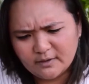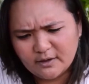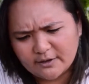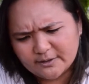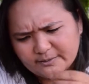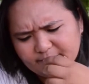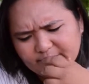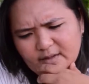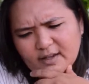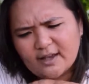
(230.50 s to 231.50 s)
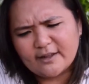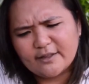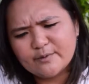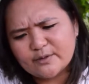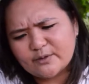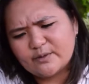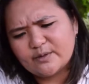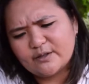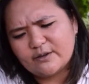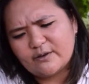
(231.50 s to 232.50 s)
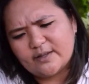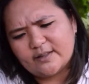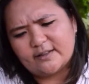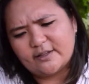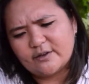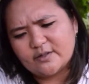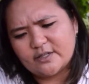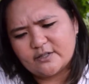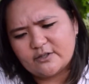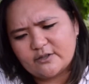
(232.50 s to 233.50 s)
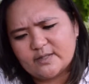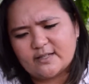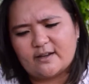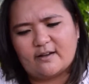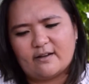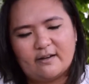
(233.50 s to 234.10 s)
I think with Duolingo and like Lingodeer too, it's like